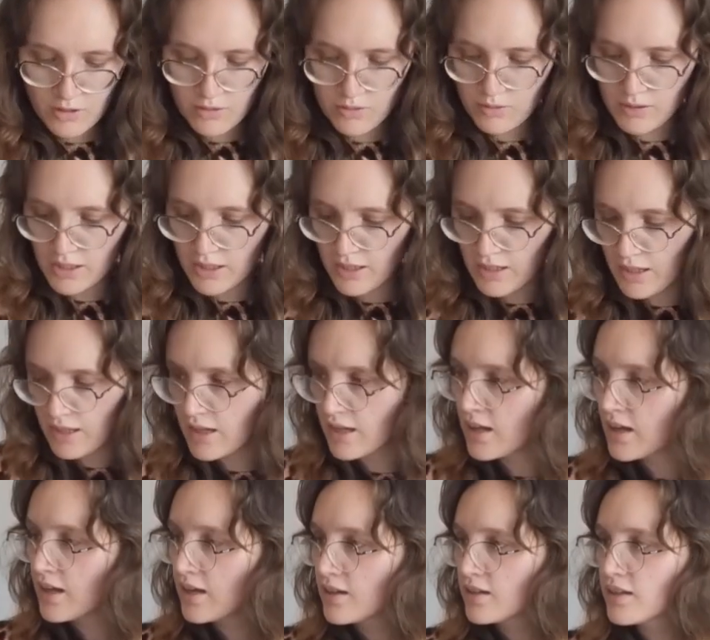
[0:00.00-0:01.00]
Okay,
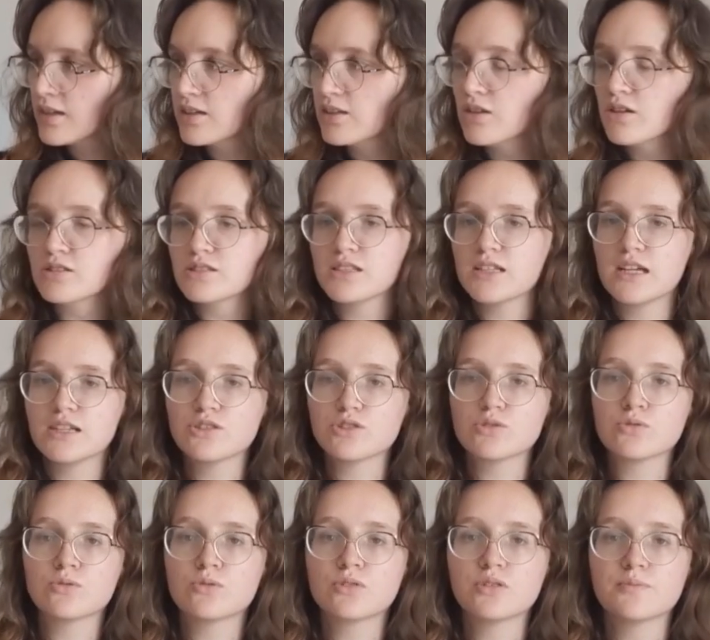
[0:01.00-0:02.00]
and then lastly, I
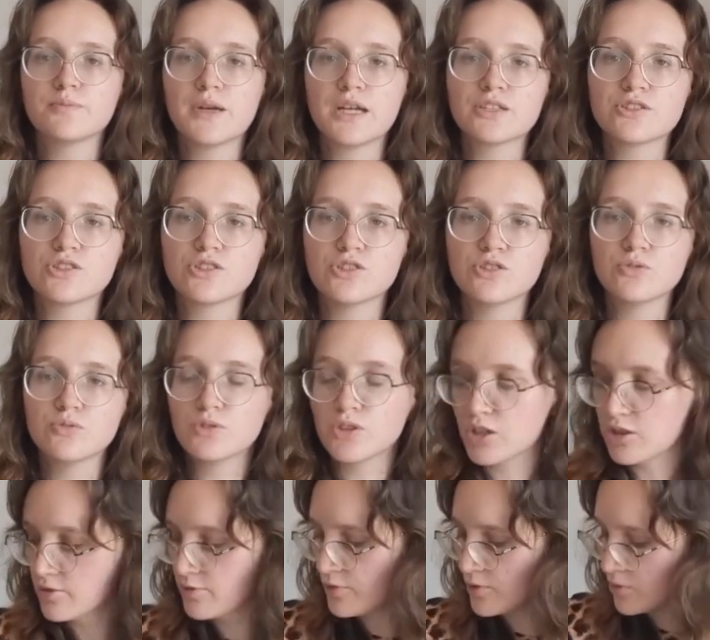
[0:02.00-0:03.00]
just ordered Patch's new
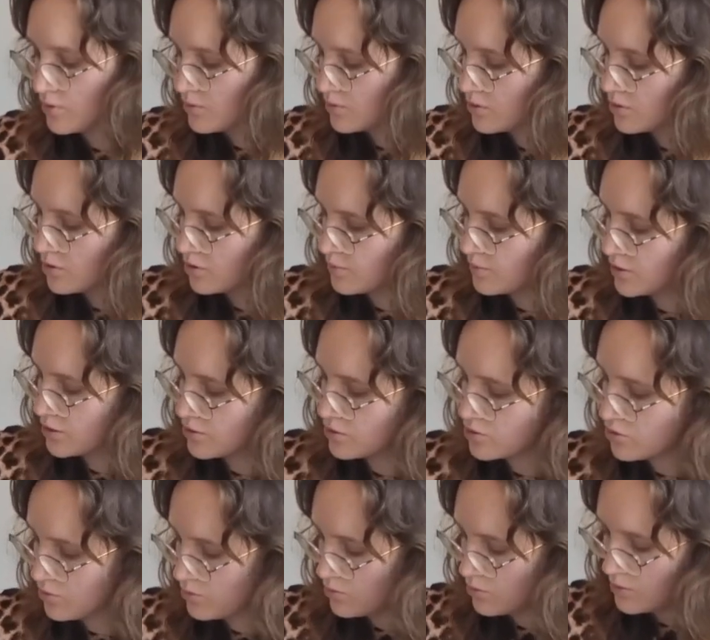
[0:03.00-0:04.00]
dog food,
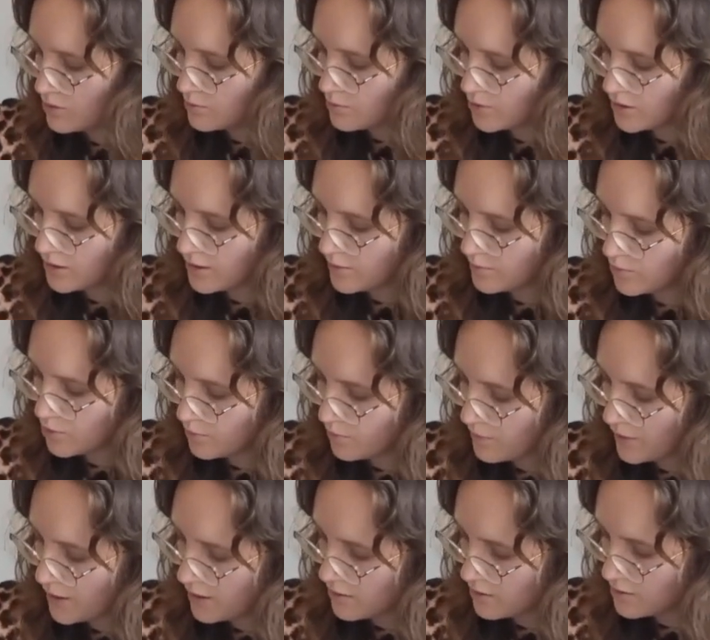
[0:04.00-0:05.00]
because you always need more
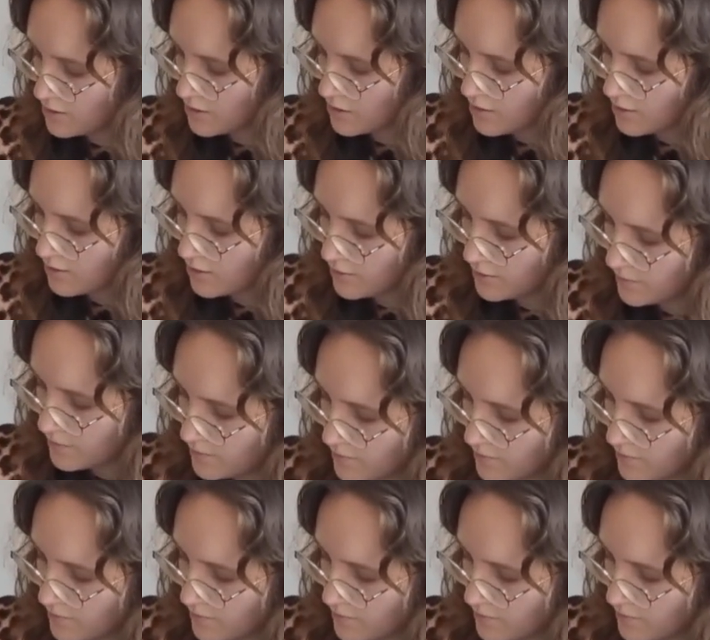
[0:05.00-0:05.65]
pellets, huh?